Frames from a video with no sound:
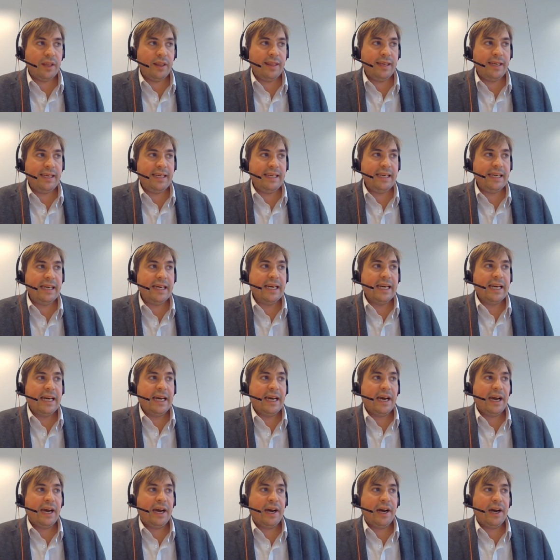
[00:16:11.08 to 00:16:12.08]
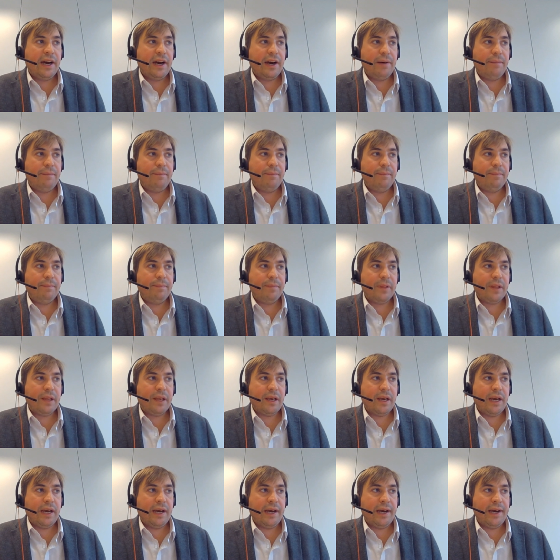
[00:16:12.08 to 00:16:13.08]
the um,
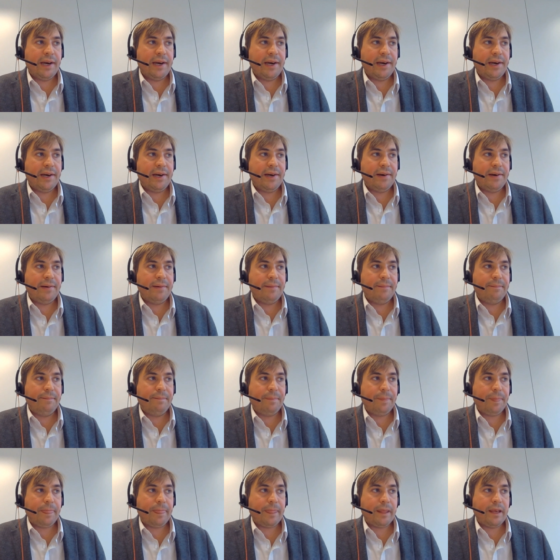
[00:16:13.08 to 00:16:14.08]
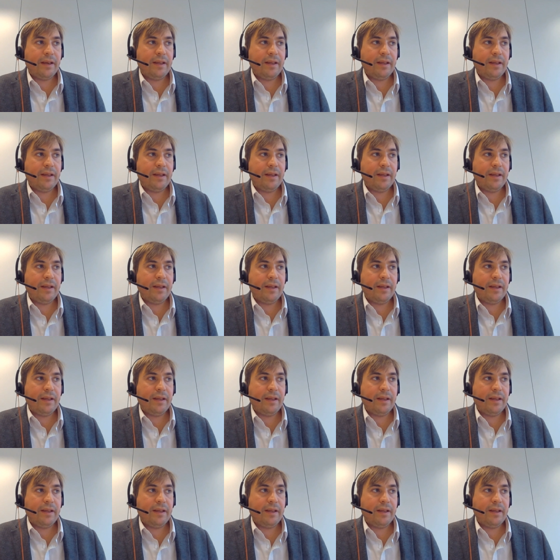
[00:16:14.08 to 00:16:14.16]
um,